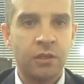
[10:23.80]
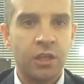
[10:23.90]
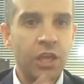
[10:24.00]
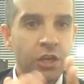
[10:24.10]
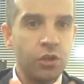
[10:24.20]

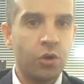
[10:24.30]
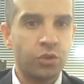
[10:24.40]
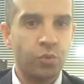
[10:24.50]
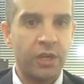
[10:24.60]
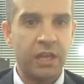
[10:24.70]
He
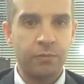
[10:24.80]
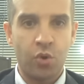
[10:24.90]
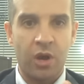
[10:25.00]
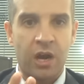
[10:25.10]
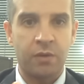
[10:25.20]
knows we need
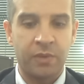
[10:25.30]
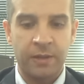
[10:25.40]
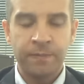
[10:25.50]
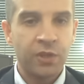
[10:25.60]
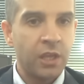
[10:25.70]
more
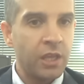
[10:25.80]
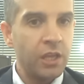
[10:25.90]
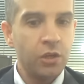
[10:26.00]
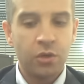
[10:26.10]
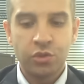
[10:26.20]
army.
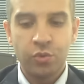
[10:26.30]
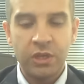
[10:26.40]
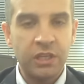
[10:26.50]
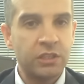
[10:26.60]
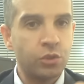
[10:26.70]
He knows we
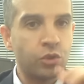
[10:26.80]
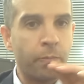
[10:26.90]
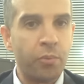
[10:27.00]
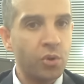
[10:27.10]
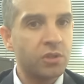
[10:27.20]
need to
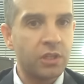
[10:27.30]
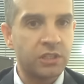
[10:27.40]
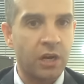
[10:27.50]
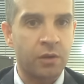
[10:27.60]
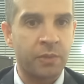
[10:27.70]
support
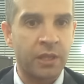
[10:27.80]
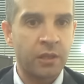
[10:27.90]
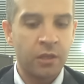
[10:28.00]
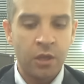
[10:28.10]
this army.